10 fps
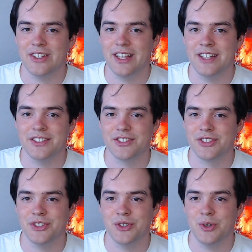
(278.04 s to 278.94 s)
than
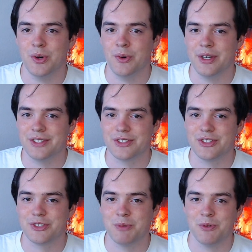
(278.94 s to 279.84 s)
to
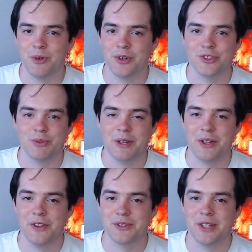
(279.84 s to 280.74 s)
research before you spend all
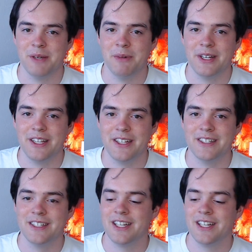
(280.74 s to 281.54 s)
this damn money.